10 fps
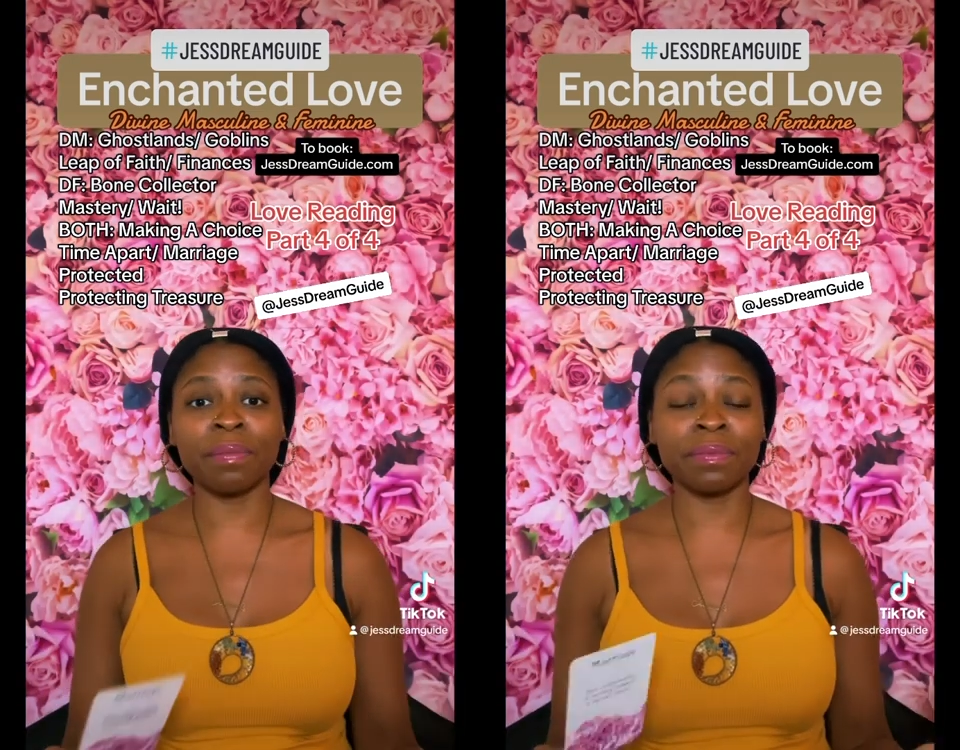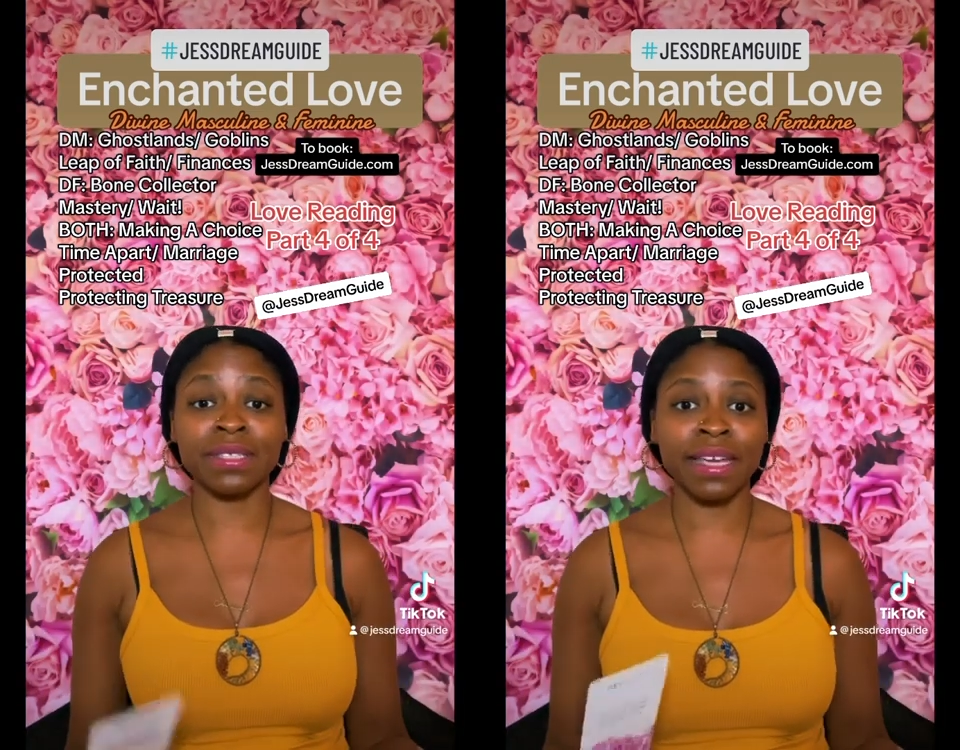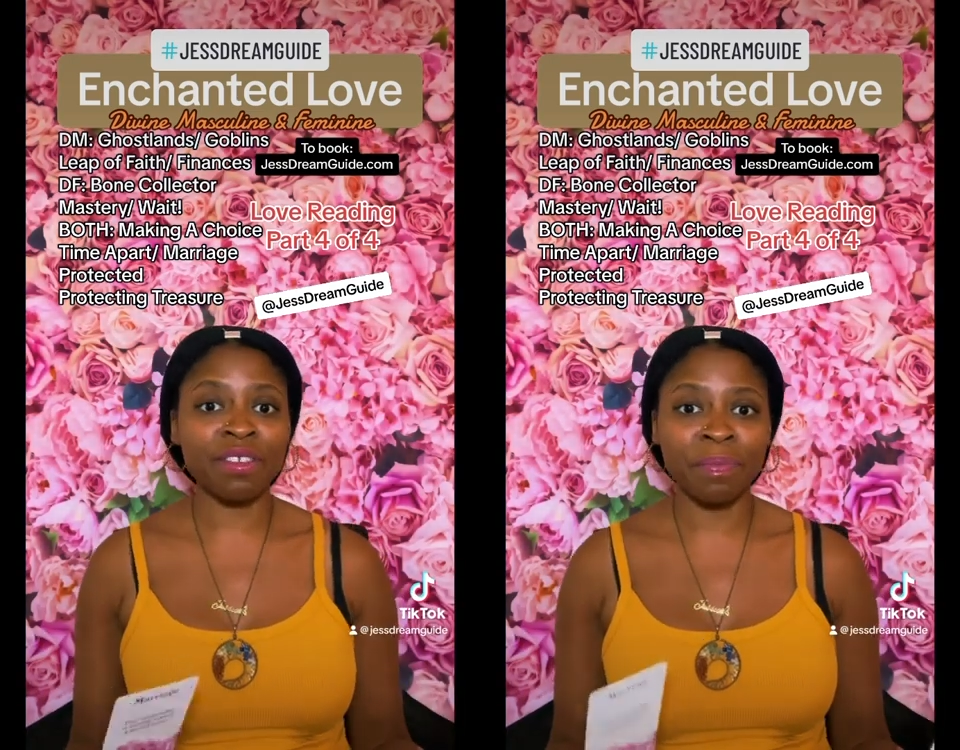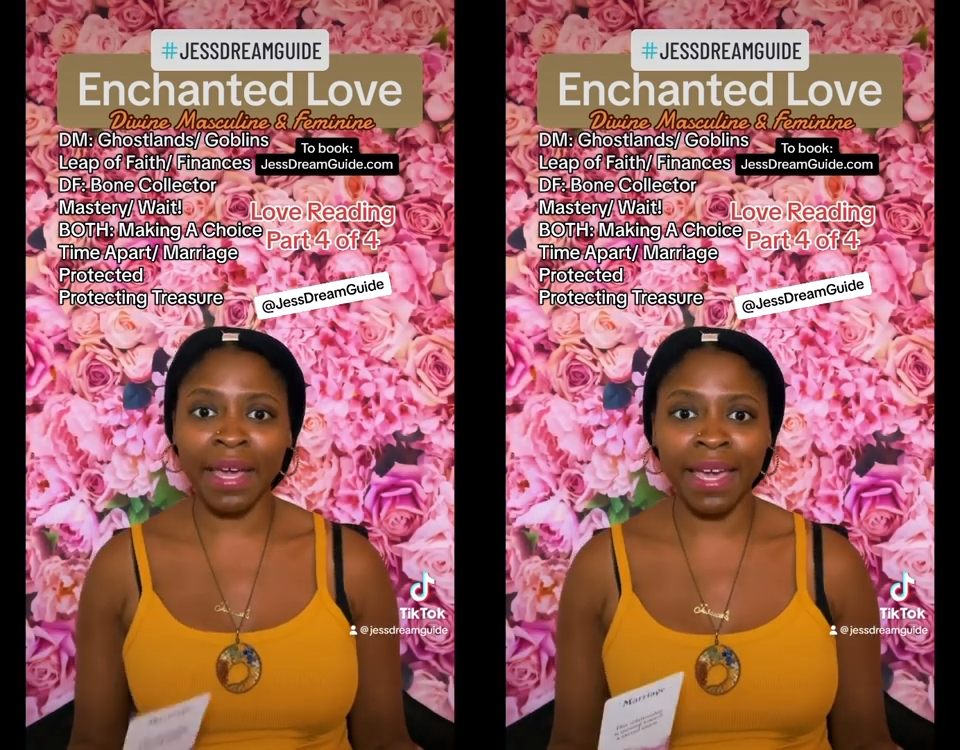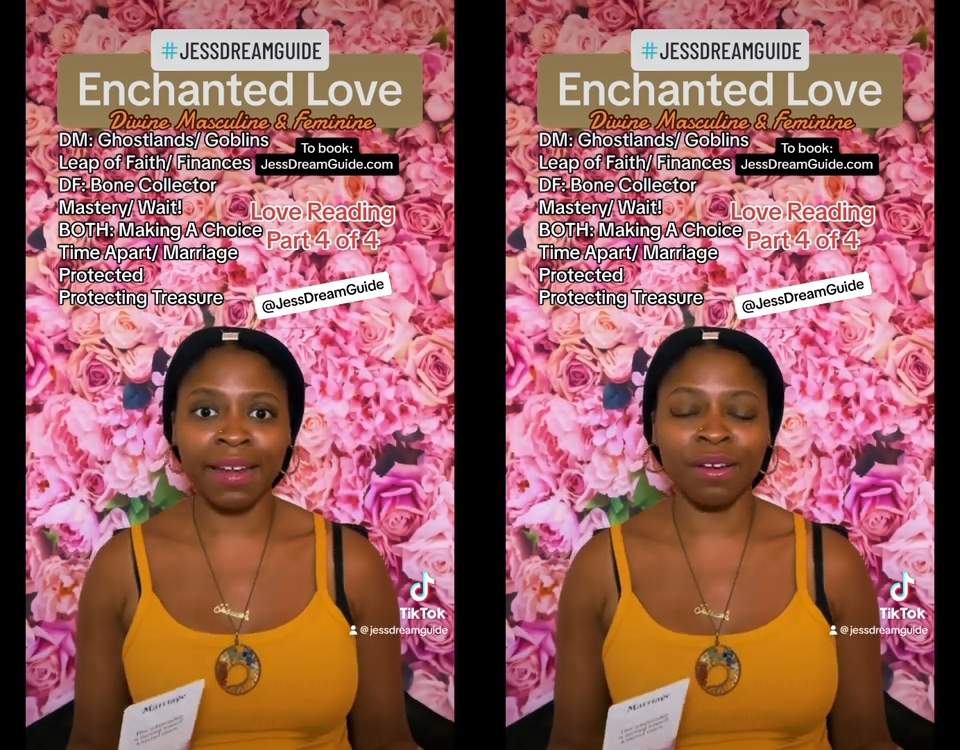a state of
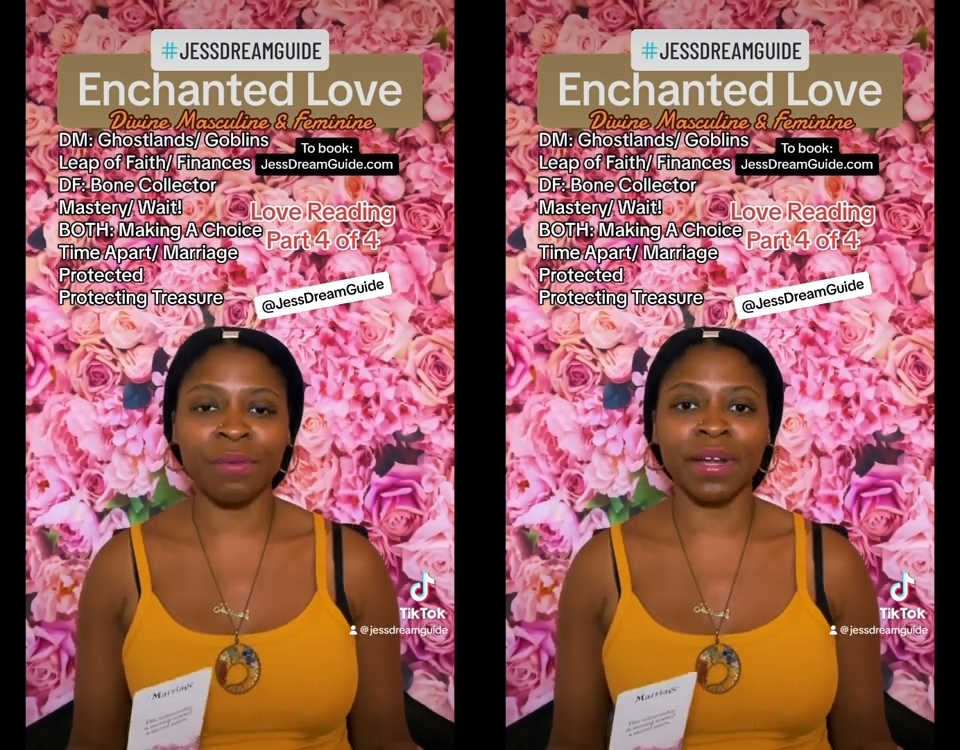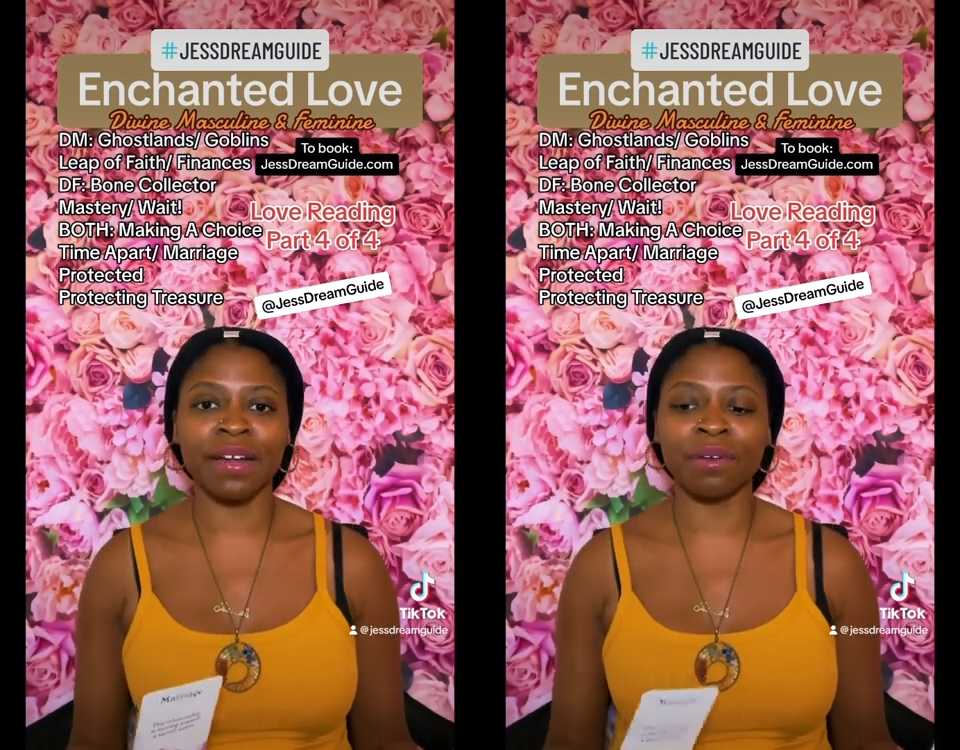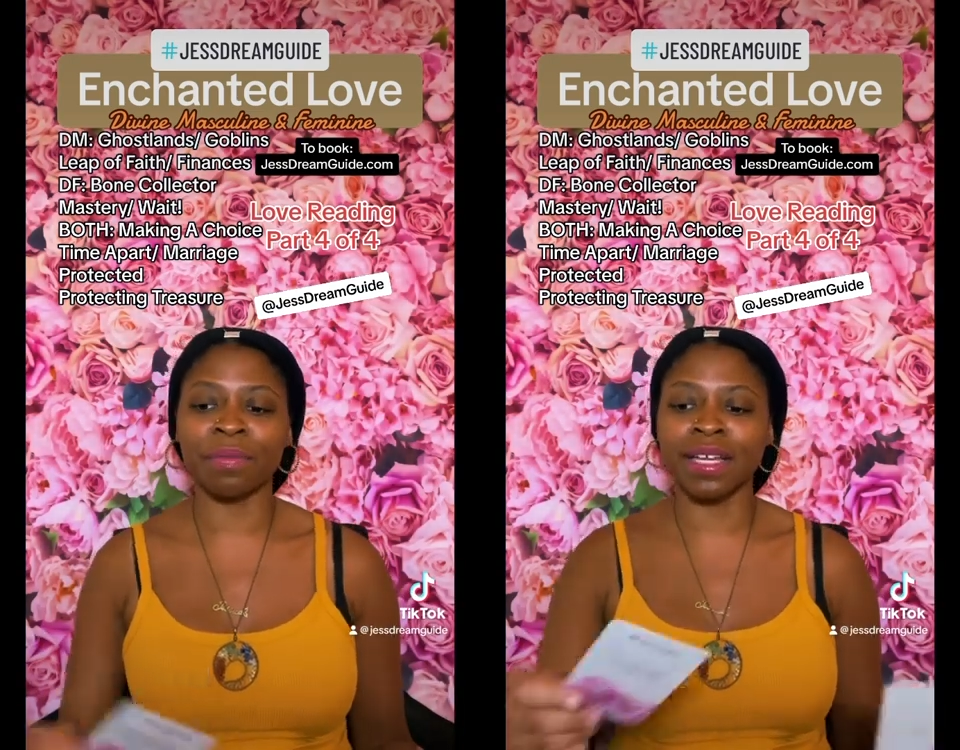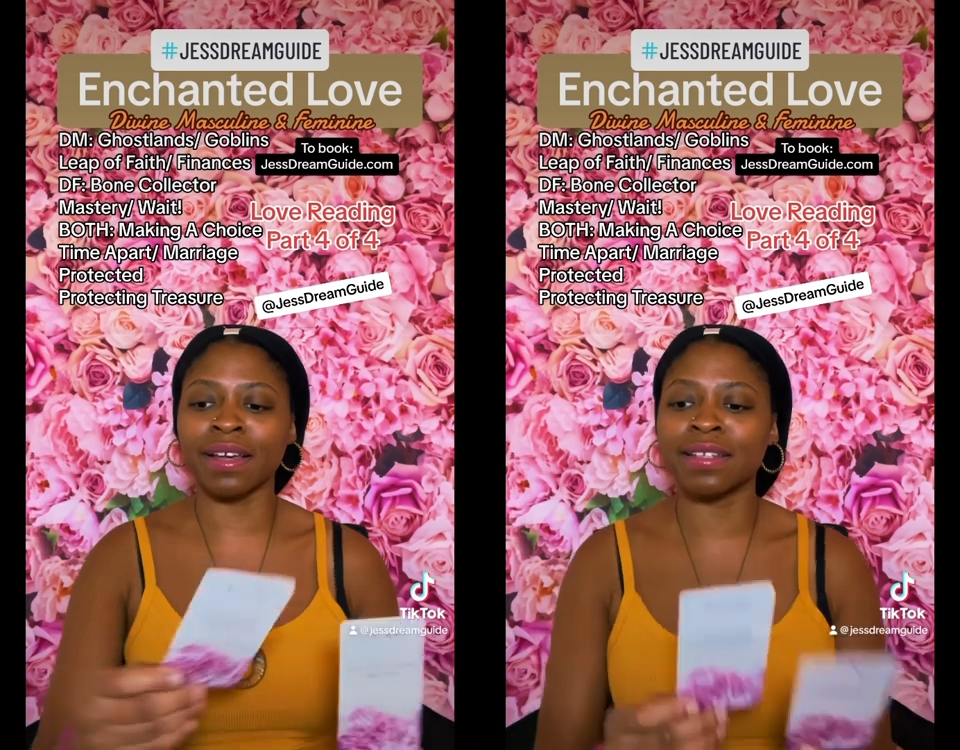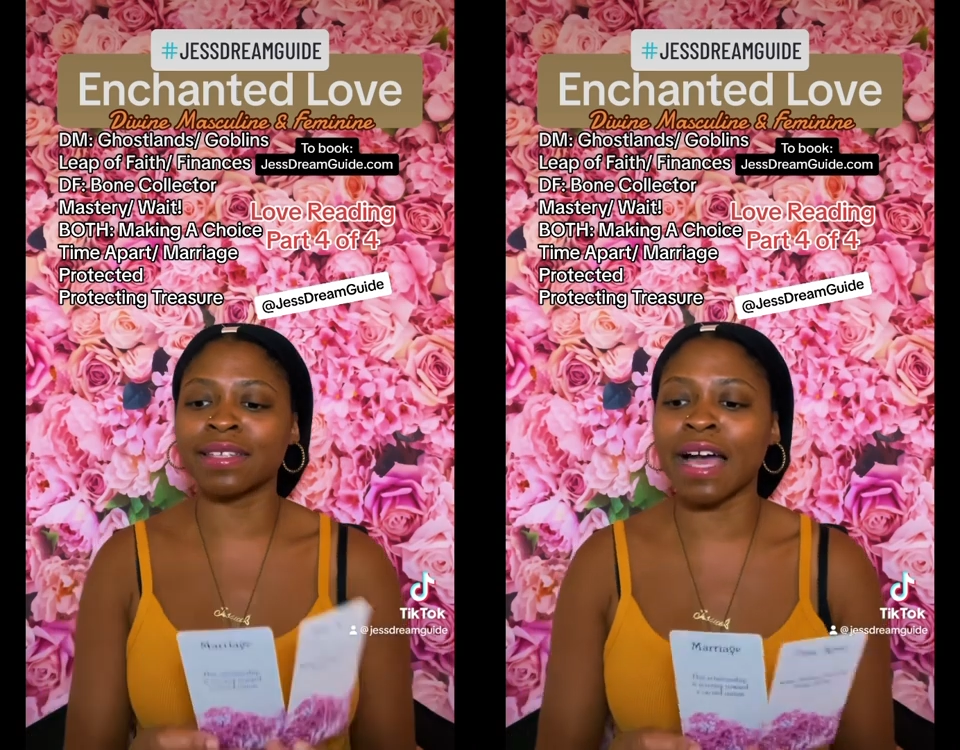panic or whatever
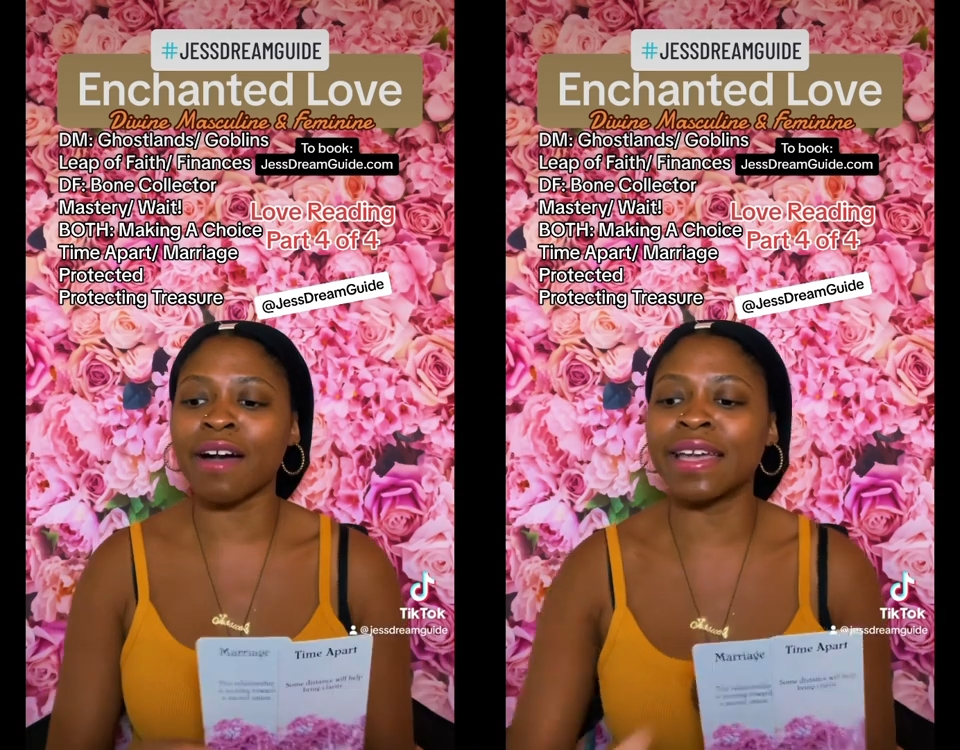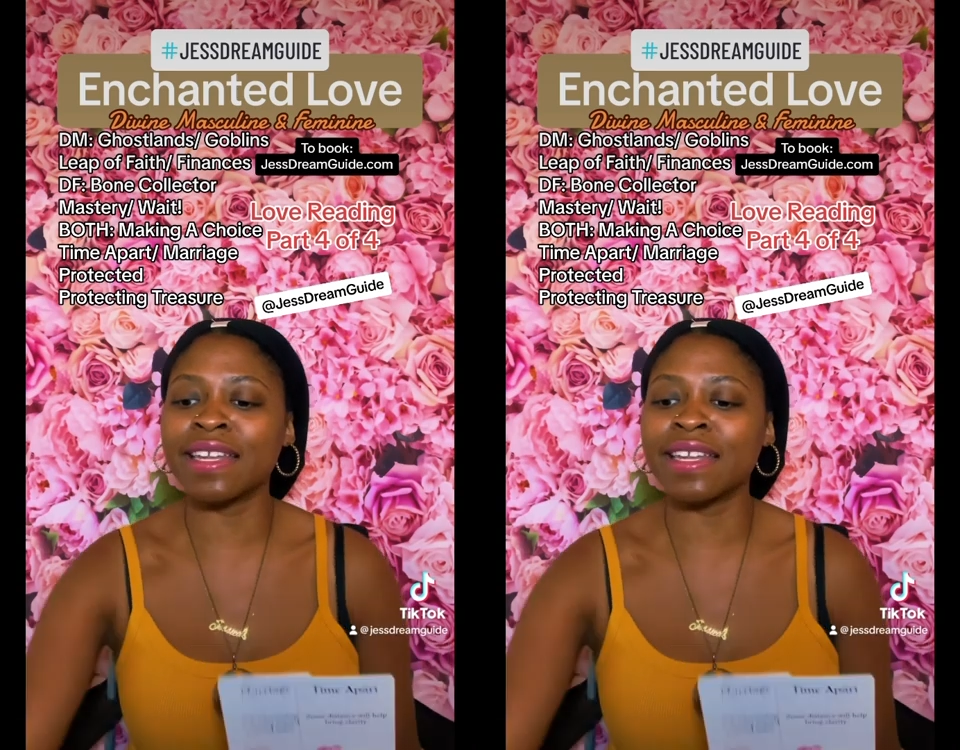because y'all